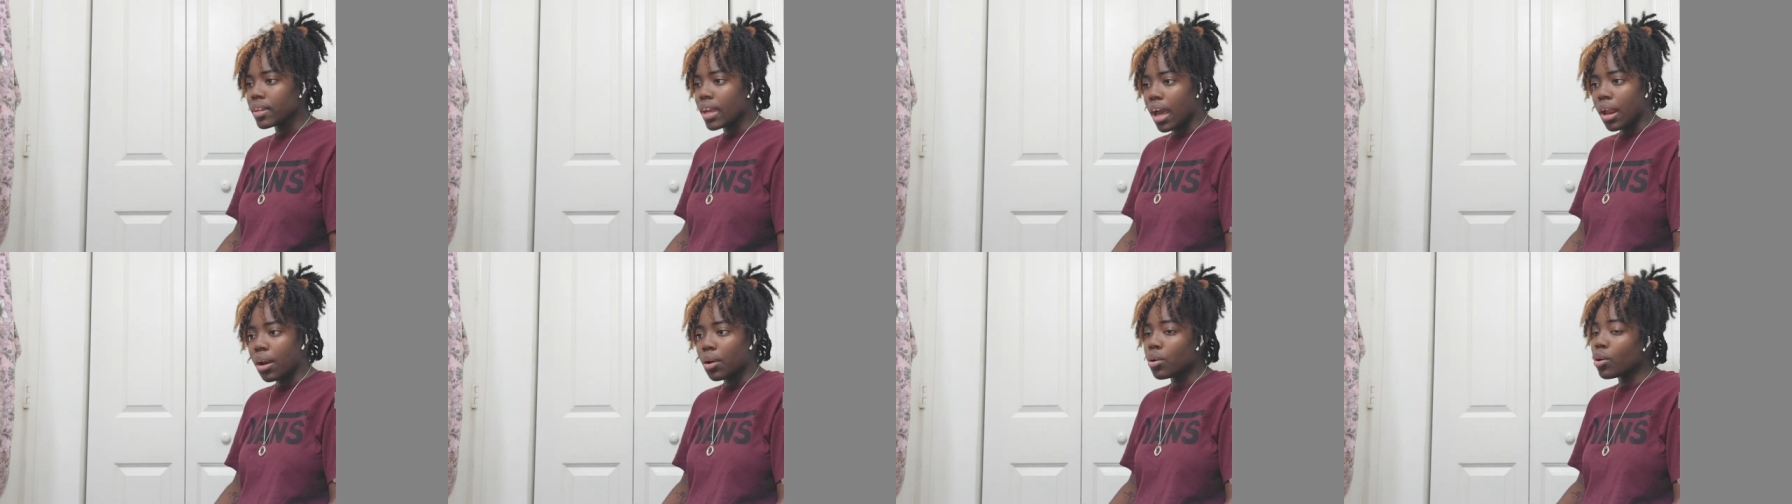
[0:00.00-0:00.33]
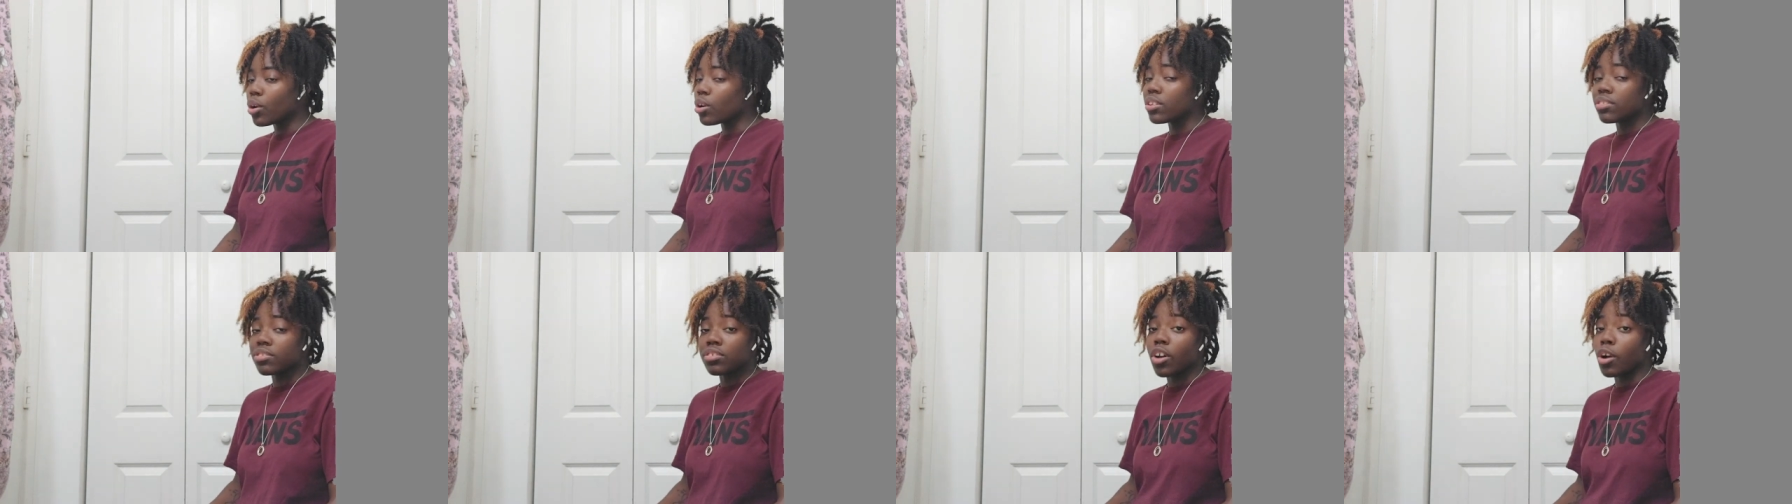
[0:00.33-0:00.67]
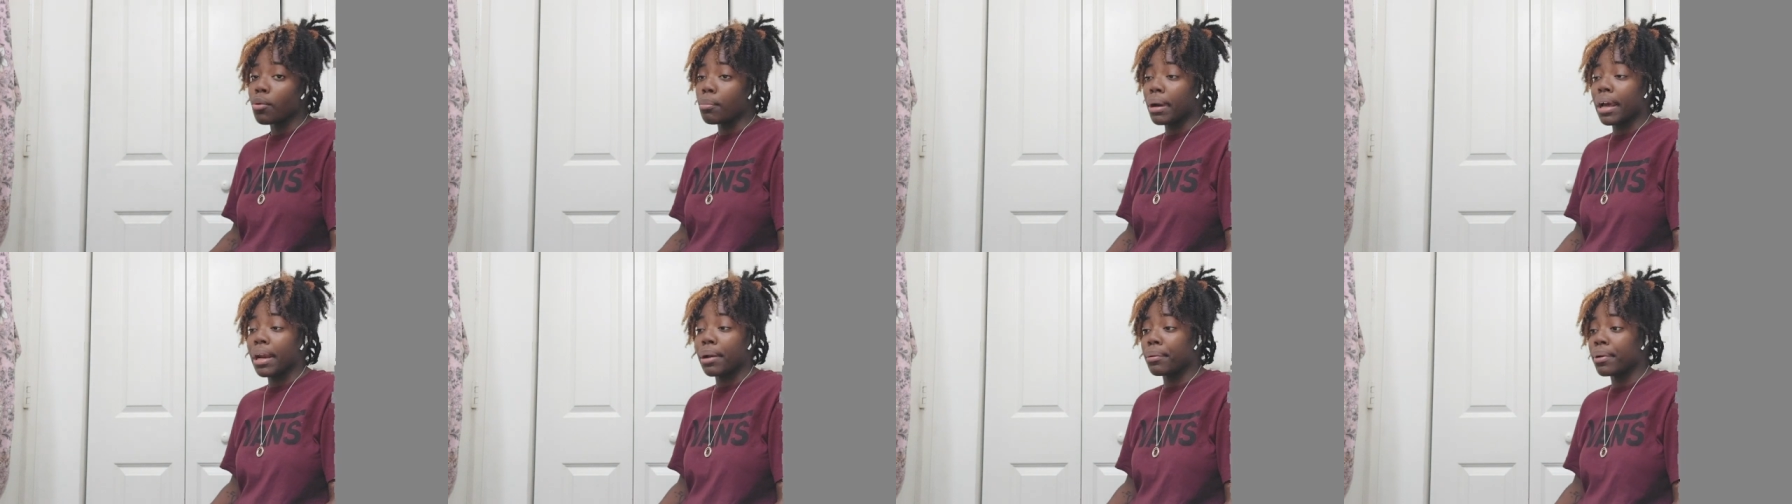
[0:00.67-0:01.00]
I don't know the
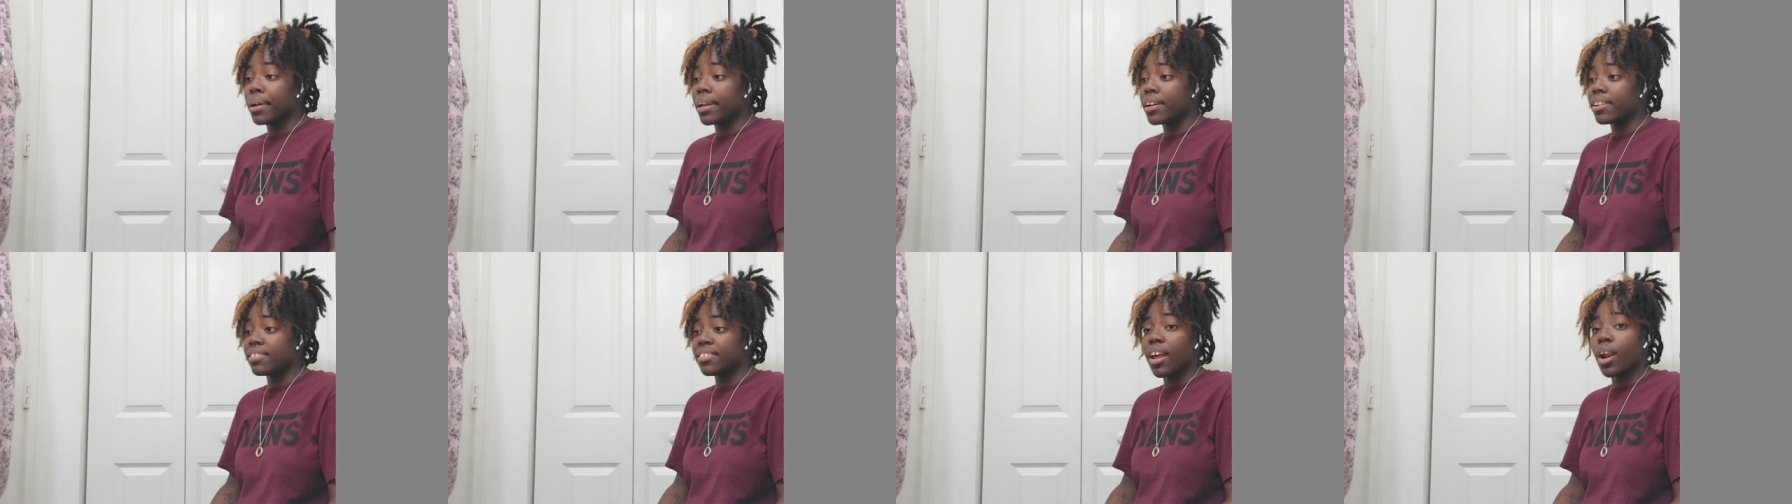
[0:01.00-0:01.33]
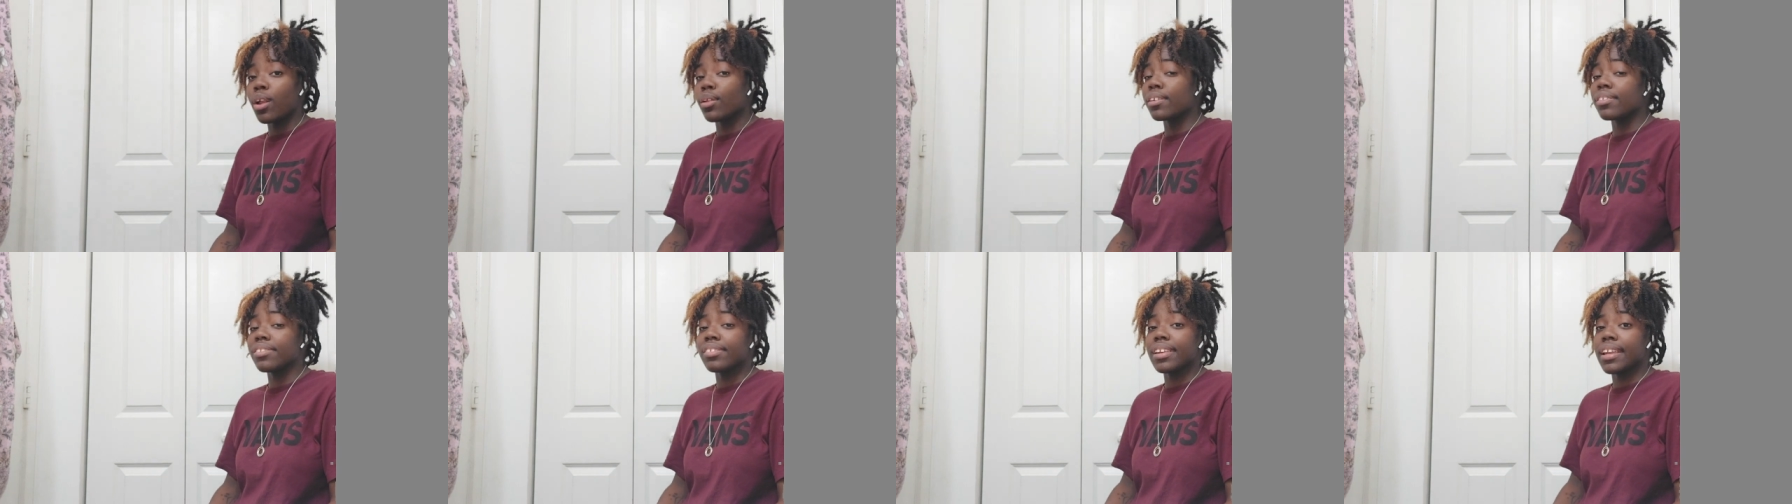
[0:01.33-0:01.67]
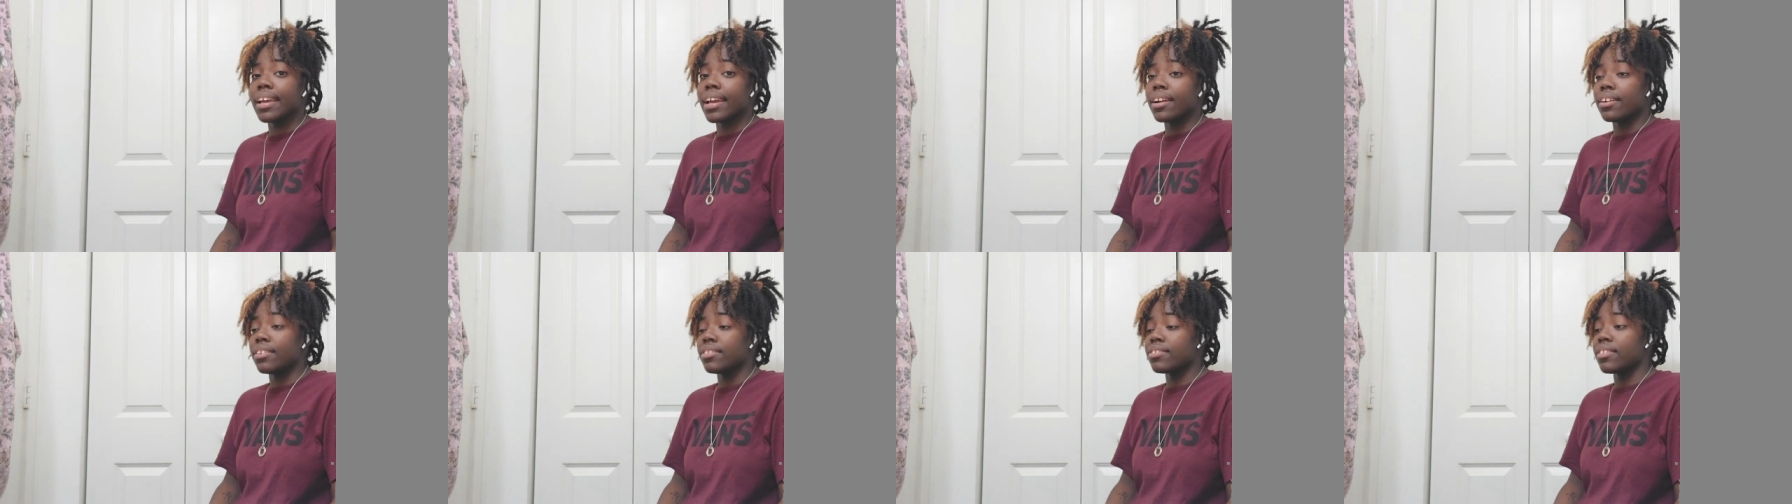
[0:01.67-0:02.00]
song, by the way, because I don't listen to
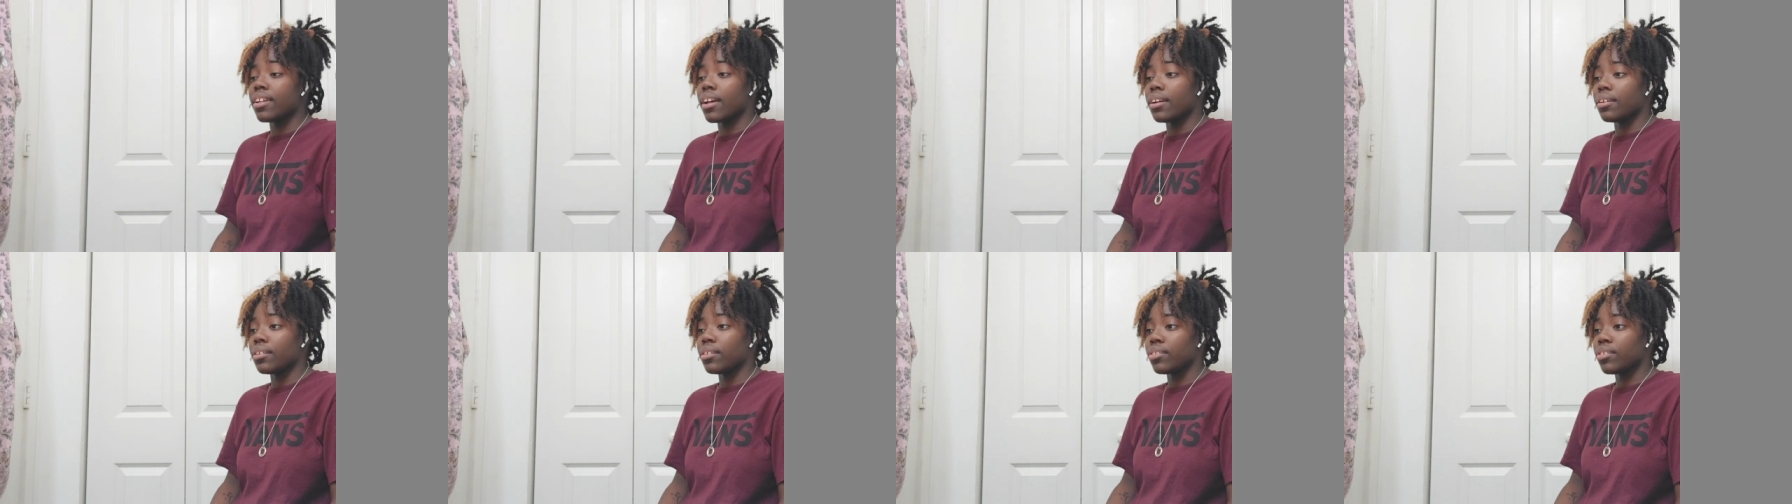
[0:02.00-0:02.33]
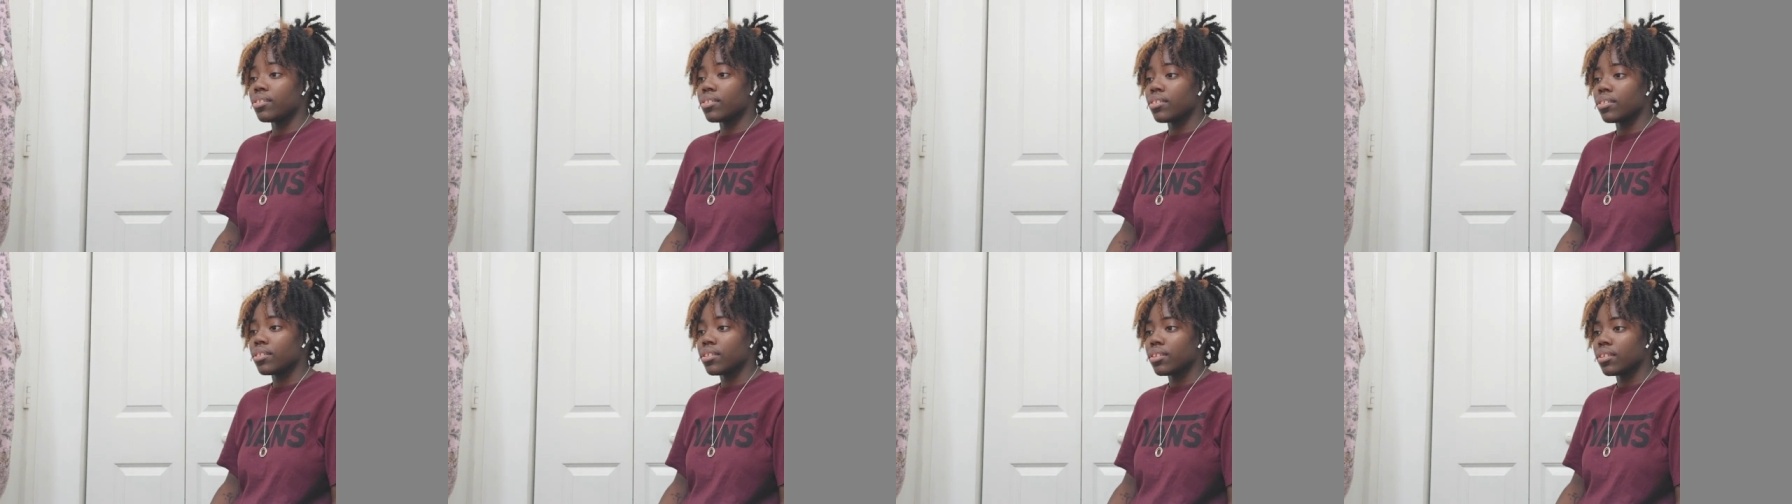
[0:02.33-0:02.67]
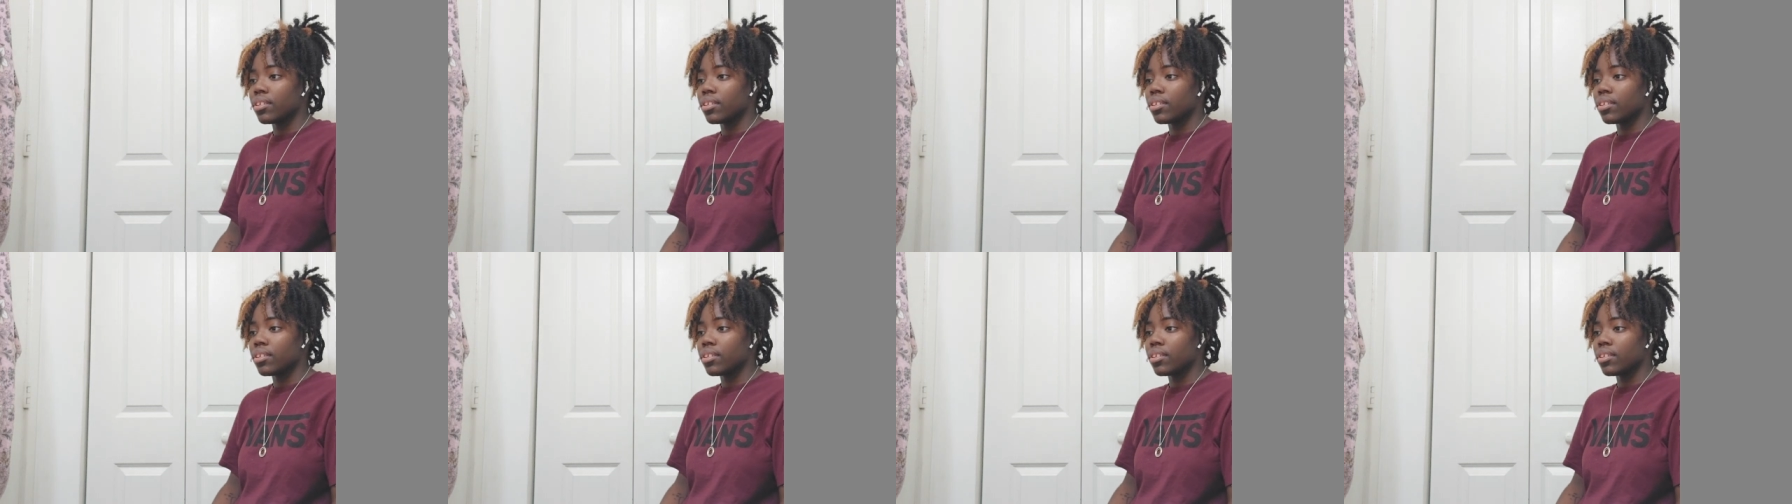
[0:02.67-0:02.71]
Harry Styles.